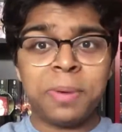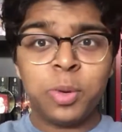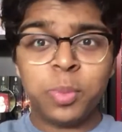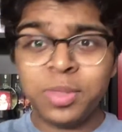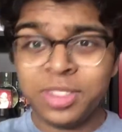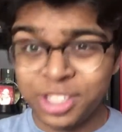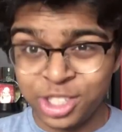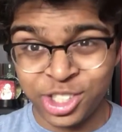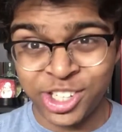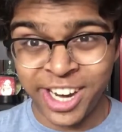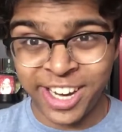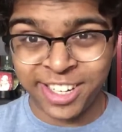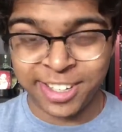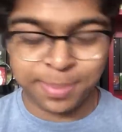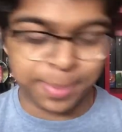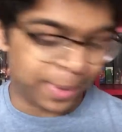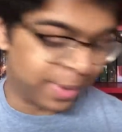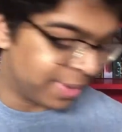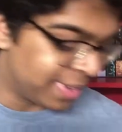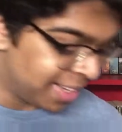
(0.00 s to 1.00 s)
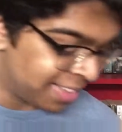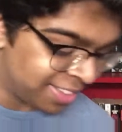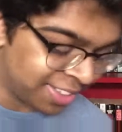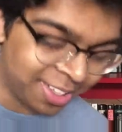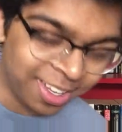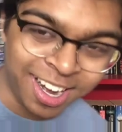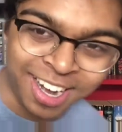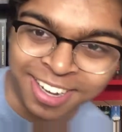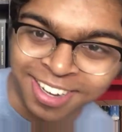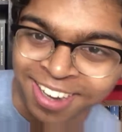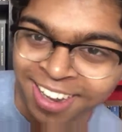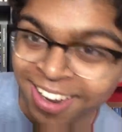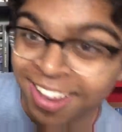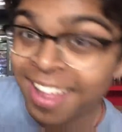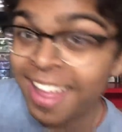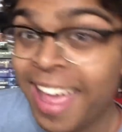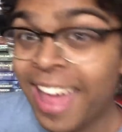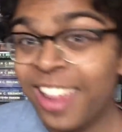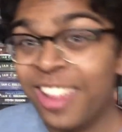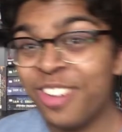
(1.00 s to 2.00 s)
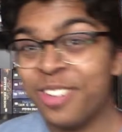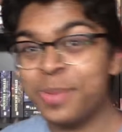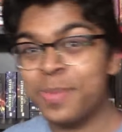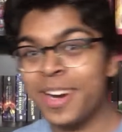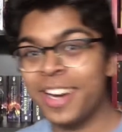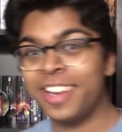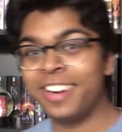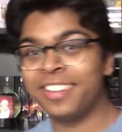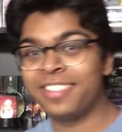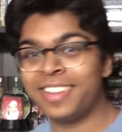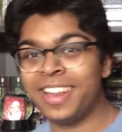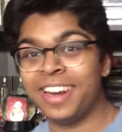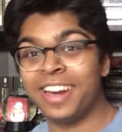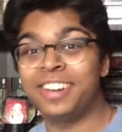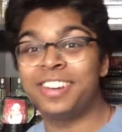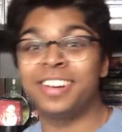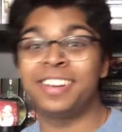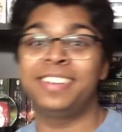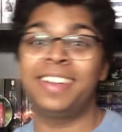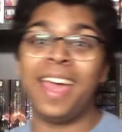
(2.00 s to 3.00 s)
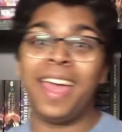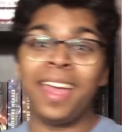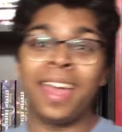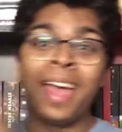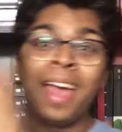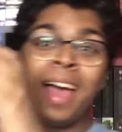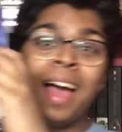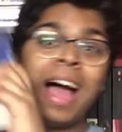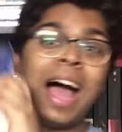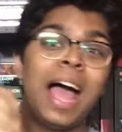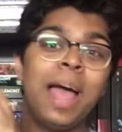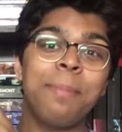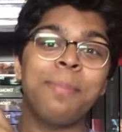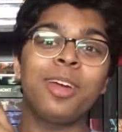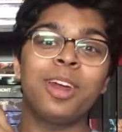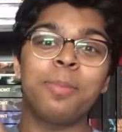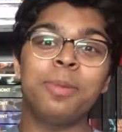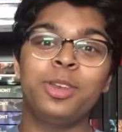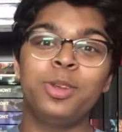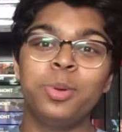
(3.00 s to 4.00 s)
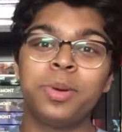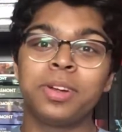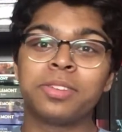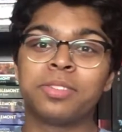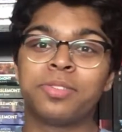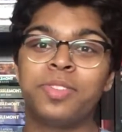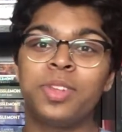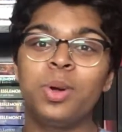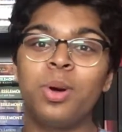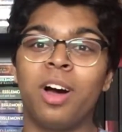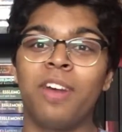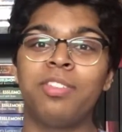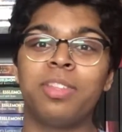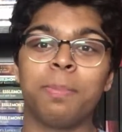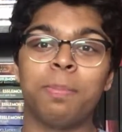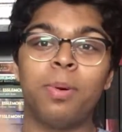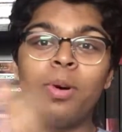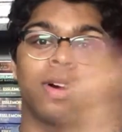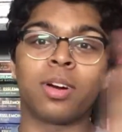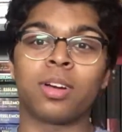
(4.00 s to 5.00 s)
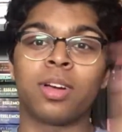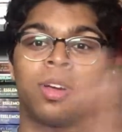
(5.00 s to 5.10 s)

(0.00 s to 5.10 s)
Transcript: it with the Shakespeare, that's a good idea. Hello everybody, it is Zen, and today I'm going to be doing a review of the book,